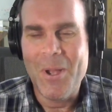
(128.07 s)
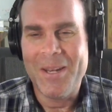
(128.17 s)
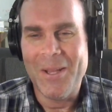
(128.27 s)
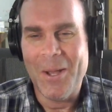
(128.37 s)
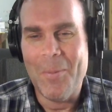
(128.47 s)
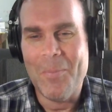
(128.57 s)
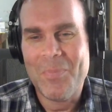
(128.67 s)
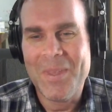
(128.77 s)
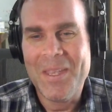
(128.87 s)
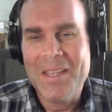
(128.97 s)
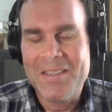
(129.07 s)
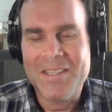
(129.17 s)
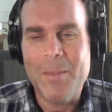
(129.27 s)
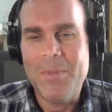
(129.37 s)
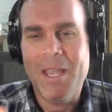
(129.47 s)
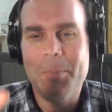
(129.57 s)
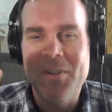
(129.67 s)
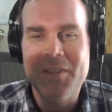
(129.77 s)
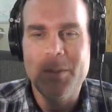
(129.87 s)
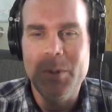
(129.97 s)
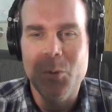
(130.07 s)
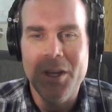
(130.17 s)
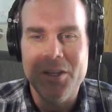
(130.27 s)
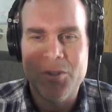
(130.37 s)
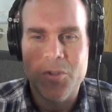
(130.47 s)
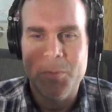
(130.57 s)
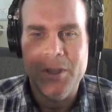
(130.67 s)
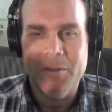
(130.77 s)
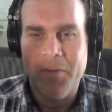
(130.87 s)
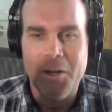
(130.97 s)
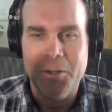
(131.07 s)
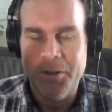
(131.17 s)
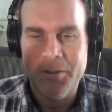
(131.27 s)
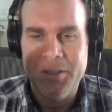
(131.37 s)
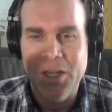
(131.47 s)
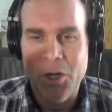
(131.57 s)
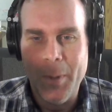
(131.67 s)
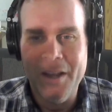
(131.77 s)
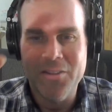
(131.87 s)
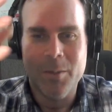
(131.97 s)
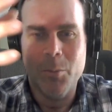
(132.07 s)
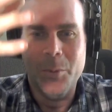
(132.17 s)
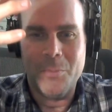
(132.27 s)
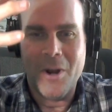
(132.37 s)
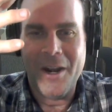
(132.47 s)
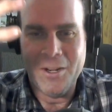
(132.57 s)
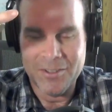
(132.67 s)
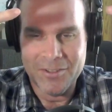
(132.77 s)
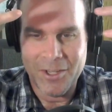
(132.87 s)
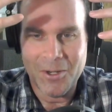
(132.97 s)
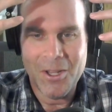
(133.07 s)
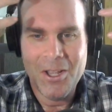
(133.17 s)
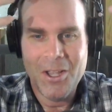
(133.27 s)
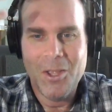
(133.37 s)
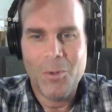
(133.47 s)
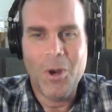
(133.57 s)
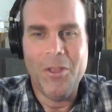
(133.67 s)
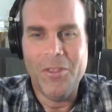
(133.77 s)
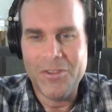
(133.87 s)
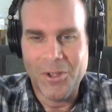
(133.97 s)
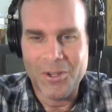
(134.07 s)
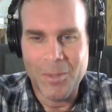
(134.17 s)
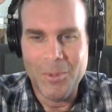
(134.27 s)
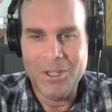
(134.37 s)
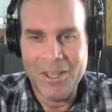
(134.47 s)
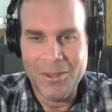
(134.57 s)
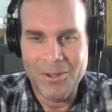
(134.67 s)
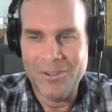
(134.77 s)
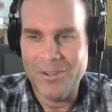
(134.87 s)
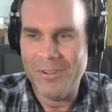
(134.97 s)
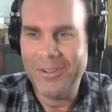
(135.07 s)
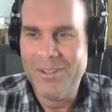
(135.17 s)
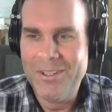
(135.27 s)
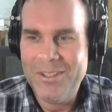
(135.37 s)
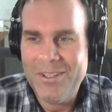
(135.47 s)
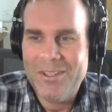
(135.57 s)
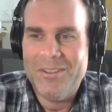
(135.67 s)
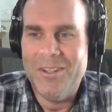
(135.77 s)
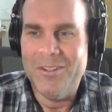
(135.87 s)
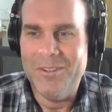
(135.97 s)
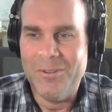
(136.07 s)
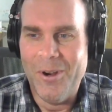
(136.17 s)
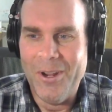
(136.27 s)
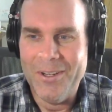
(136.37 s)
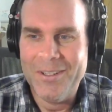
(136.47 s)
But same day, PCBWay shows me the final, my assembled products. It's like, wow, this is all coming together. This is great.